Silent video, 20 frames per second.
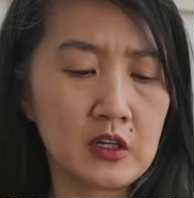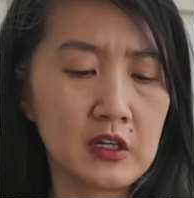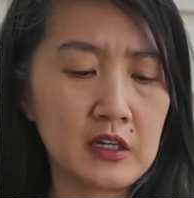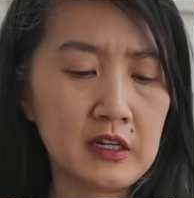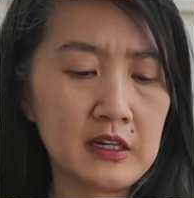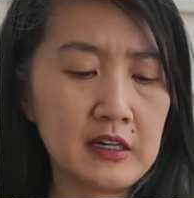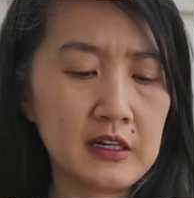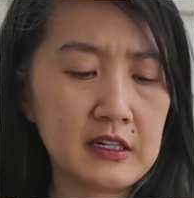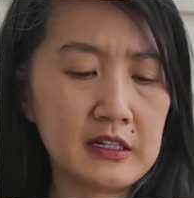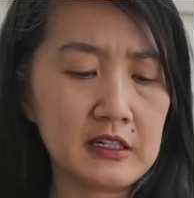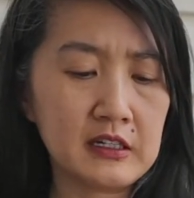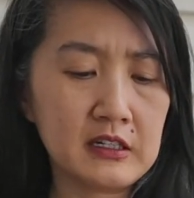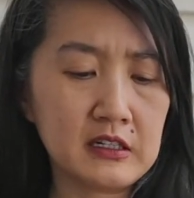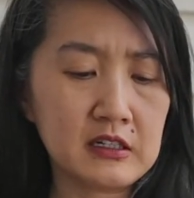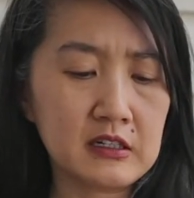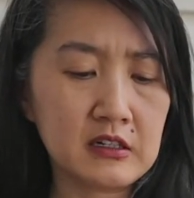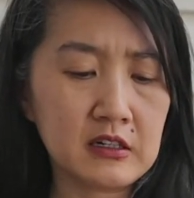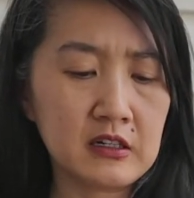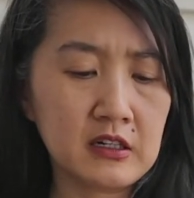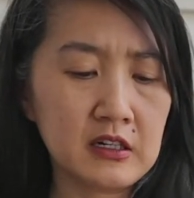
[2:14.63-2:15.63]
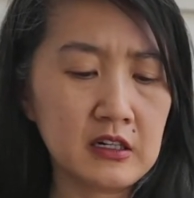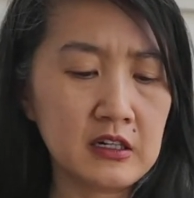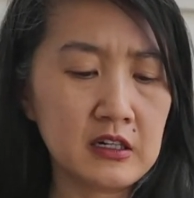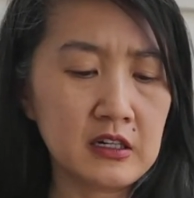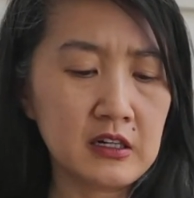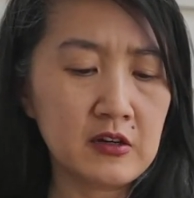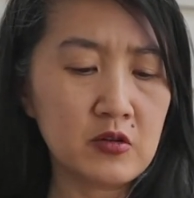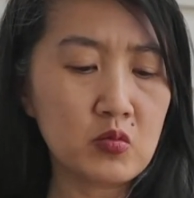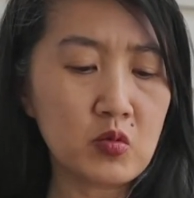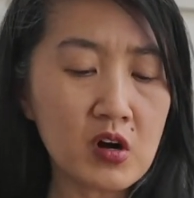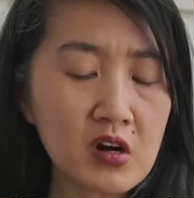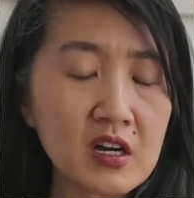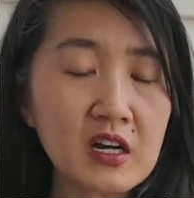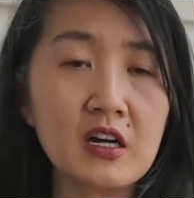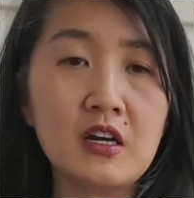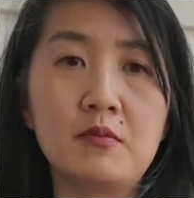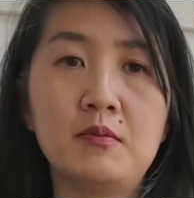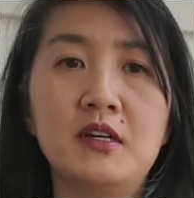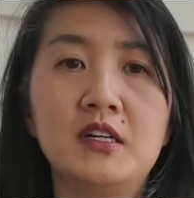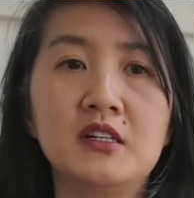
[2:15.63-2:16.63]
And
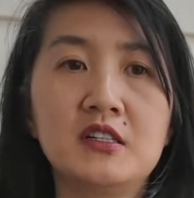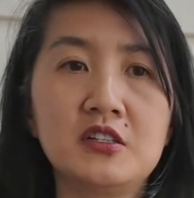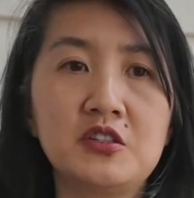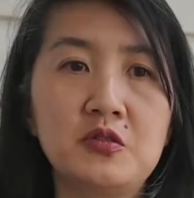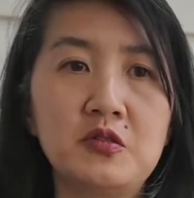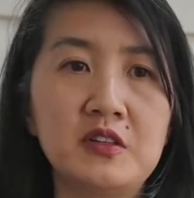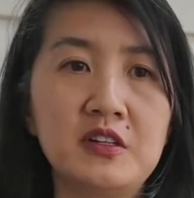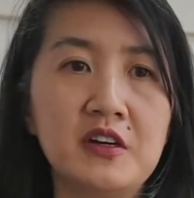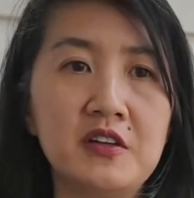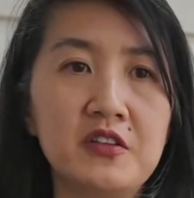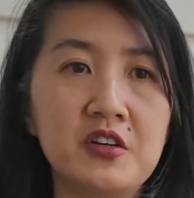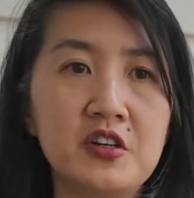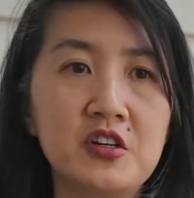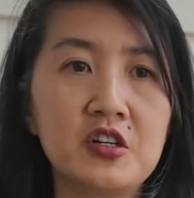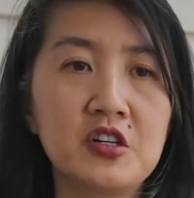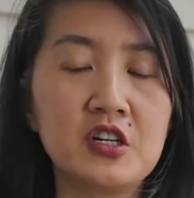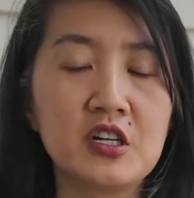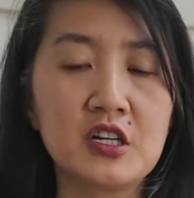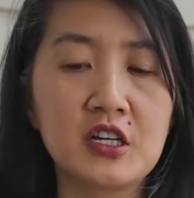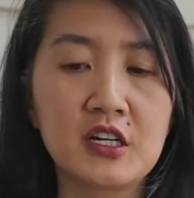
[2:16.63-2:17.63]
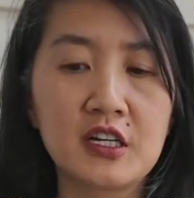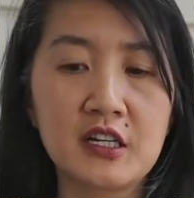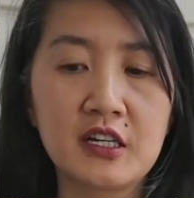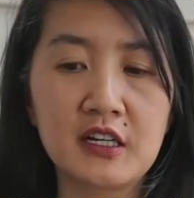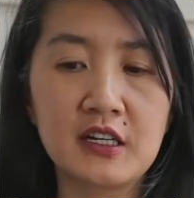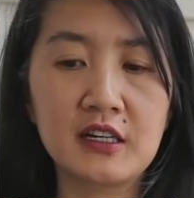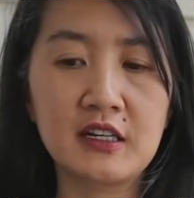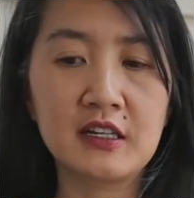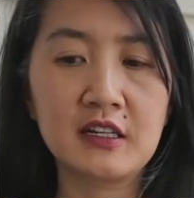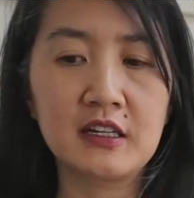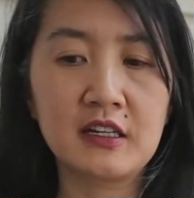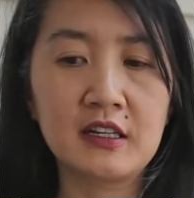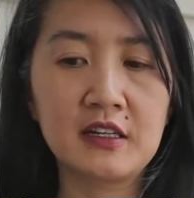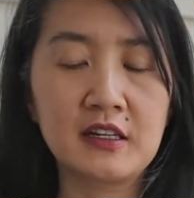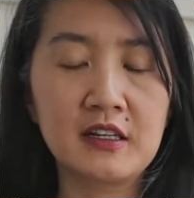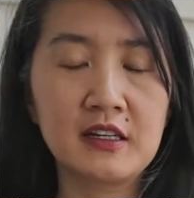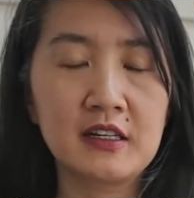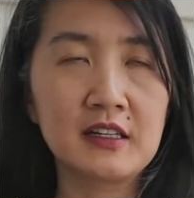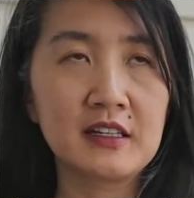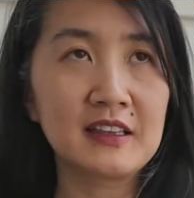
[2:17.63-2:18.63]
welcome to another
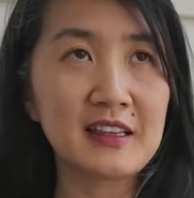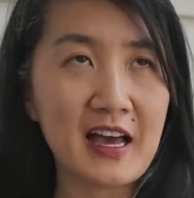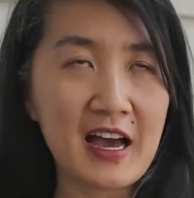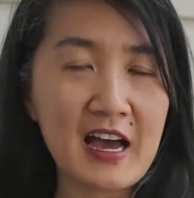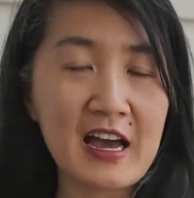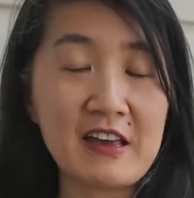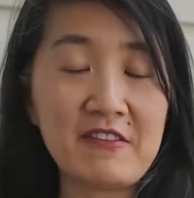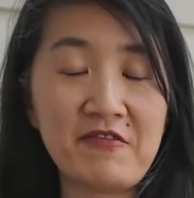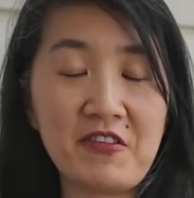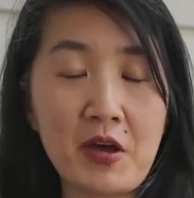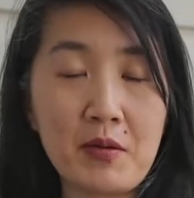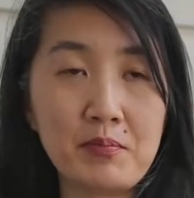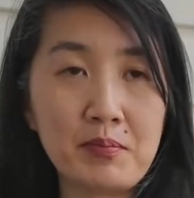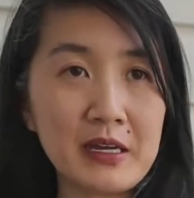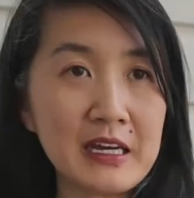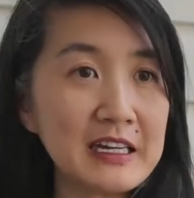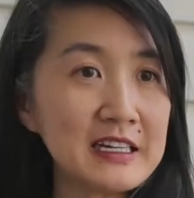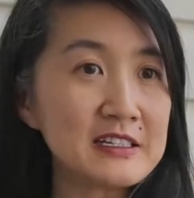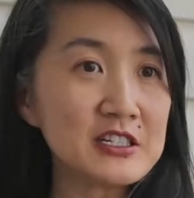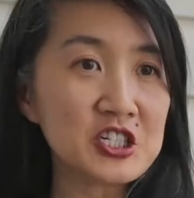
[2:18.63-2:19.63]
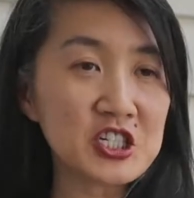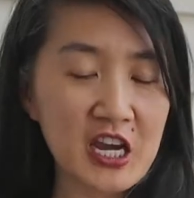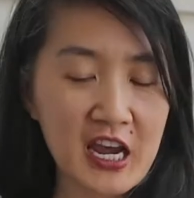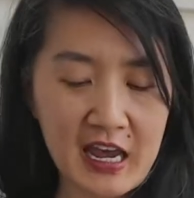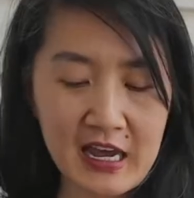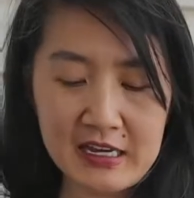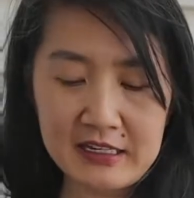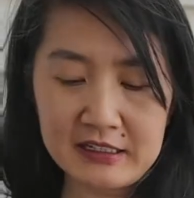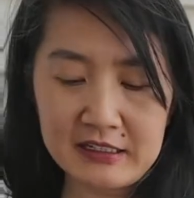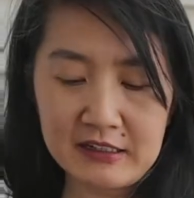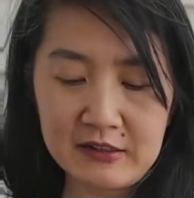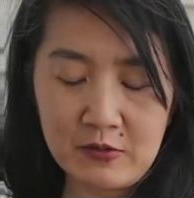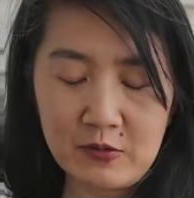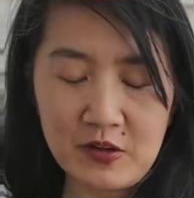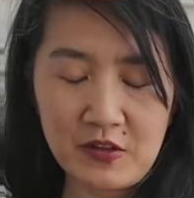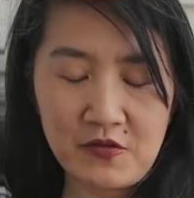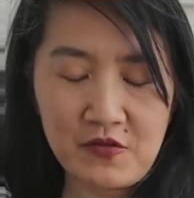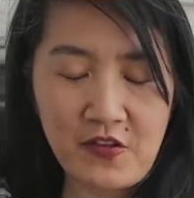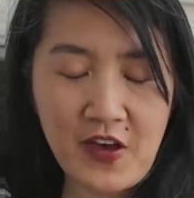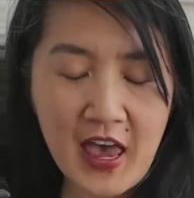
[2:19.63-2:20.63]
live bead and chat
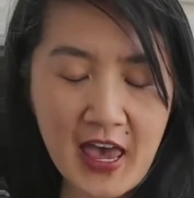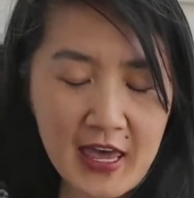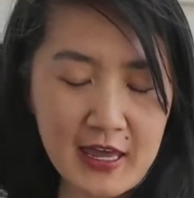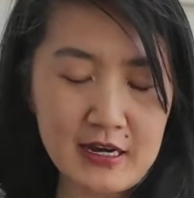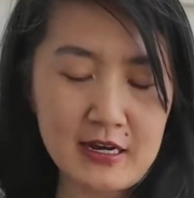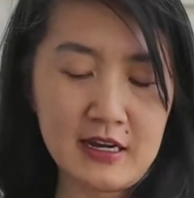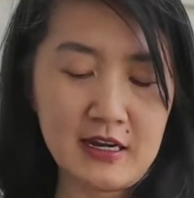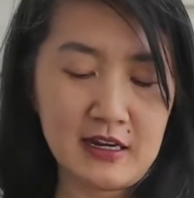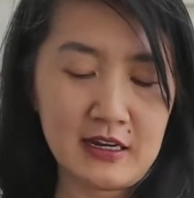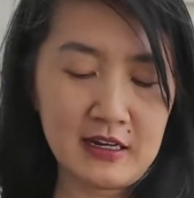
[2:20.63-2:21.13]
with Fen.